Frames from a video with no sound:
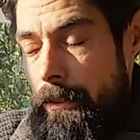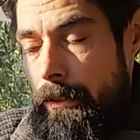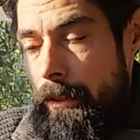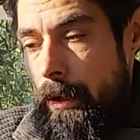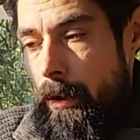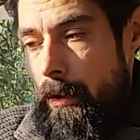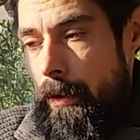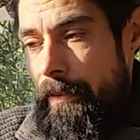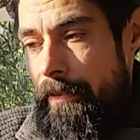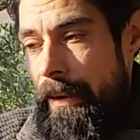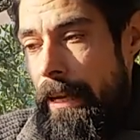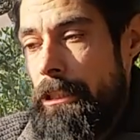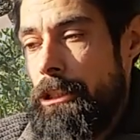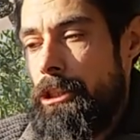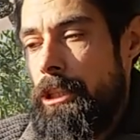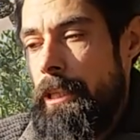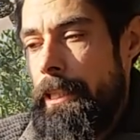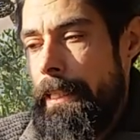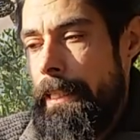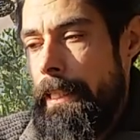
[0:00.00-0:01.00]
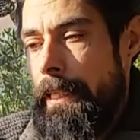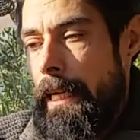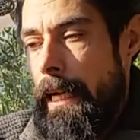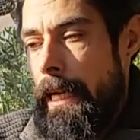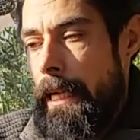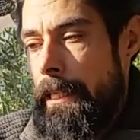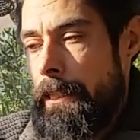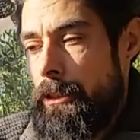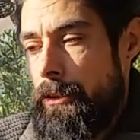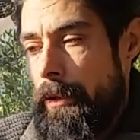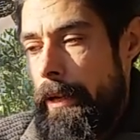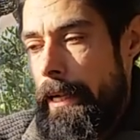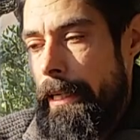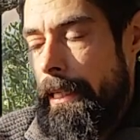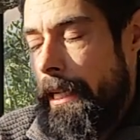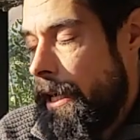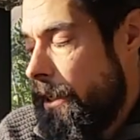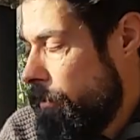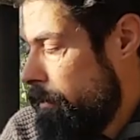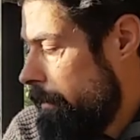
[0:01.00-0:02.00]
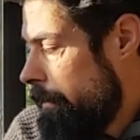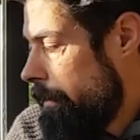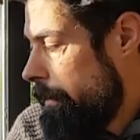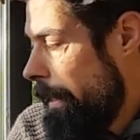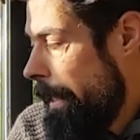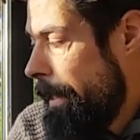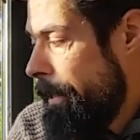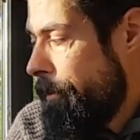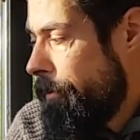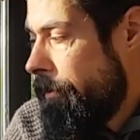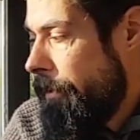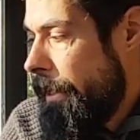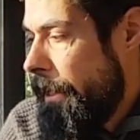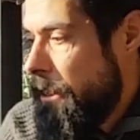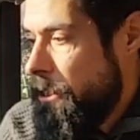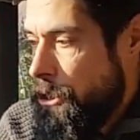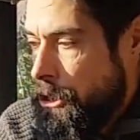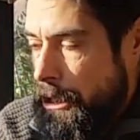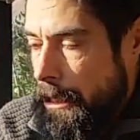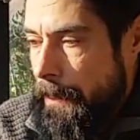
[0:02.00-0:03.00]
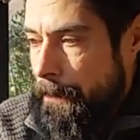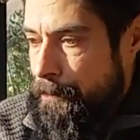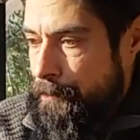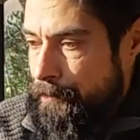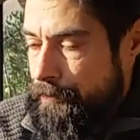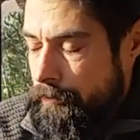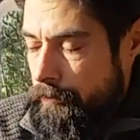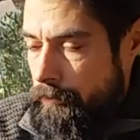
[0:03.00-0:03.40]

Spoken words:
So eventually I tried out this Aether AG.